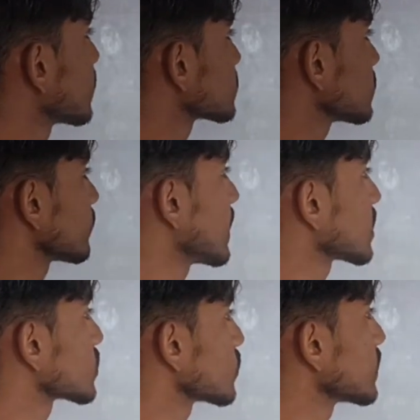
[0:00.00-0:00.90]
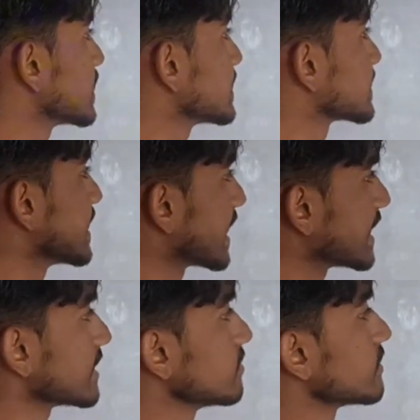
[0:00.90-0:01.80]
energy of electron is
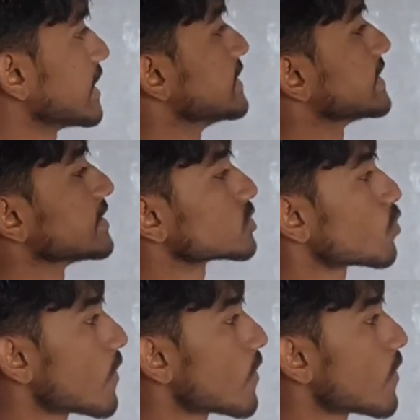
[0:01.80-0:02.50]
negative and it is